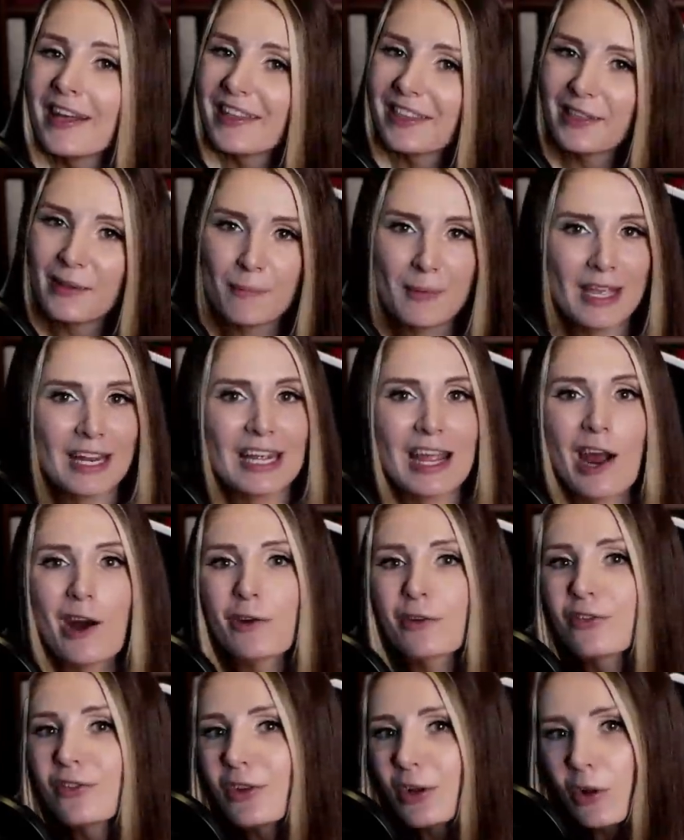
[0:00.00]
the media
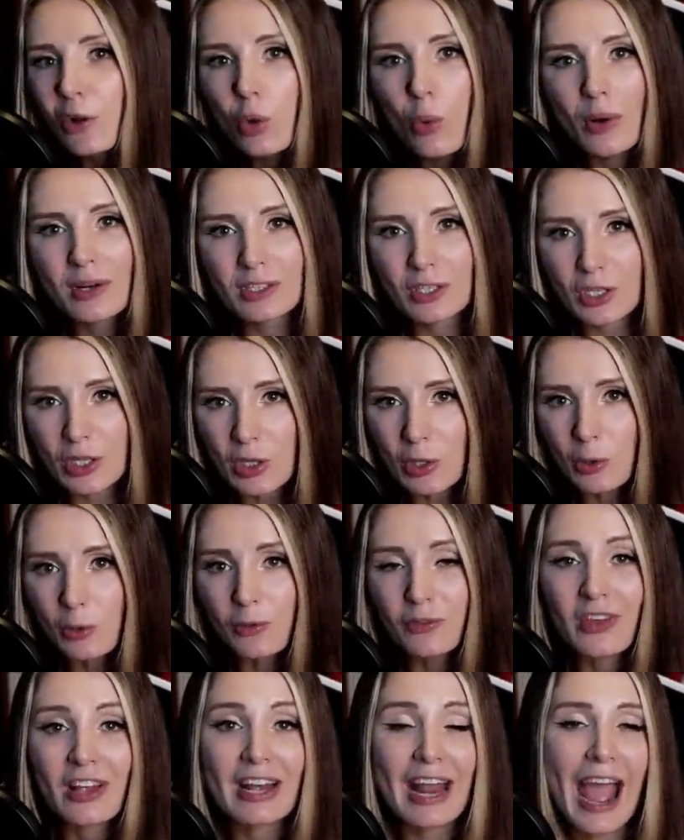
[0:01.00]
are still going to
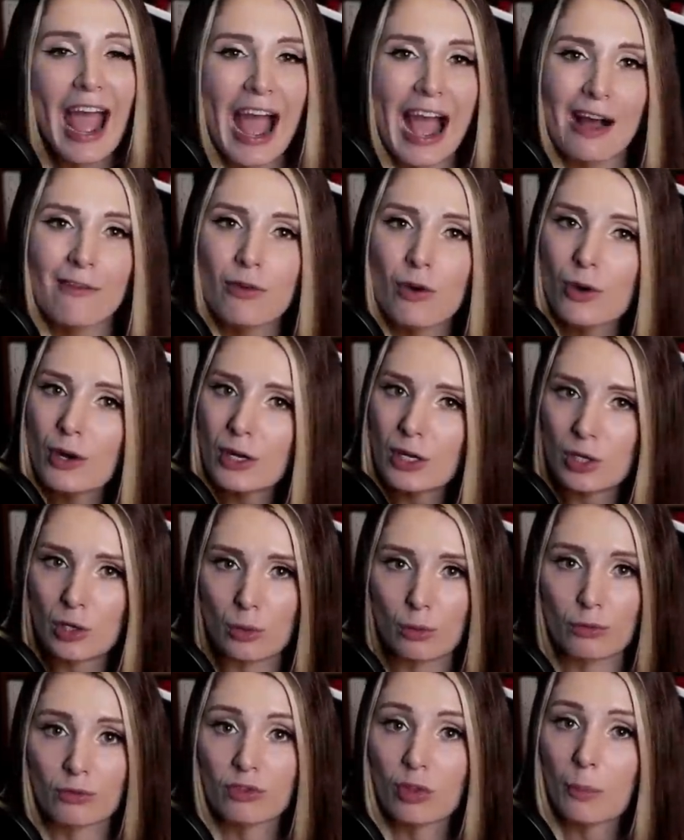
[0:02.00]
use and have already
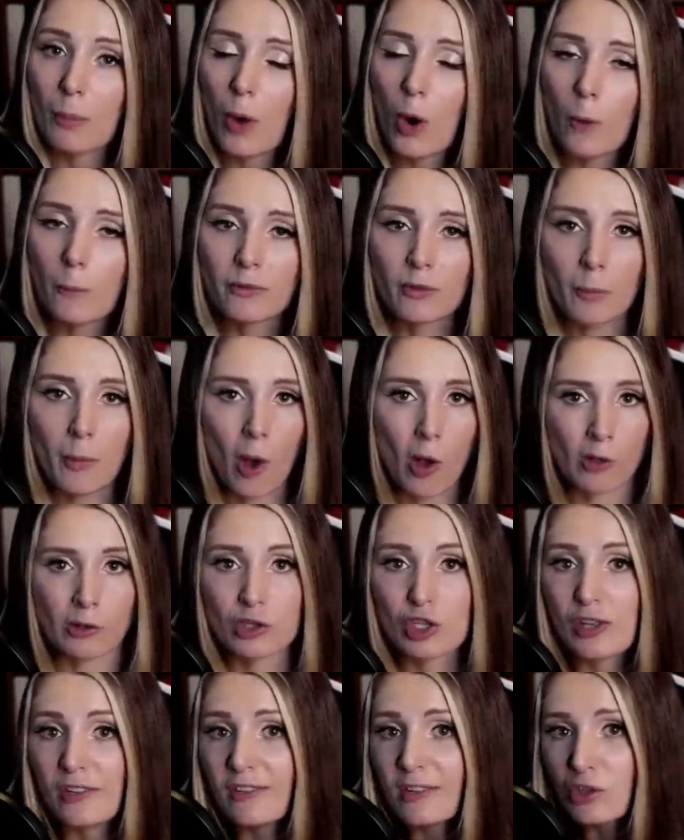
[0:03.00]
used the Pope's
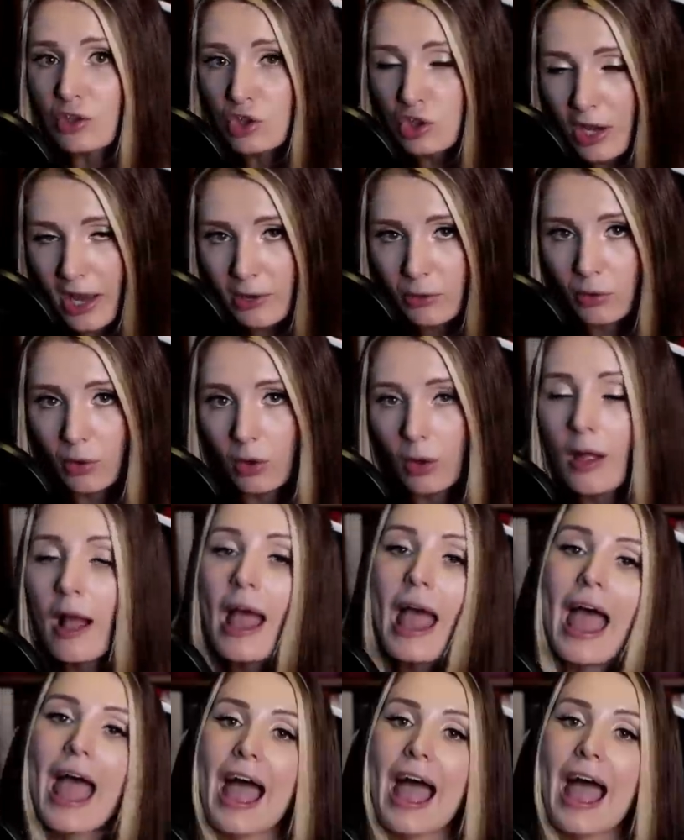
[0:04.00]
apologies in general